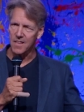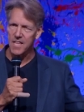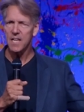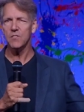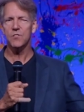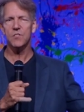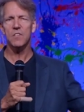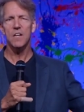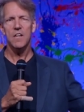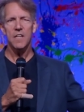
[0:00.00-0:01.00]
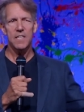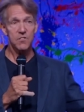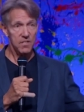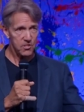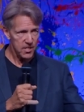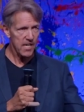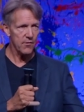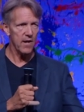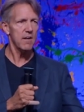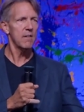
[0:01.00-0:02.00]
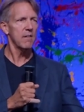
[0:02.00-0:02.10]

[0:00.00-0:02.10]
This is the secret.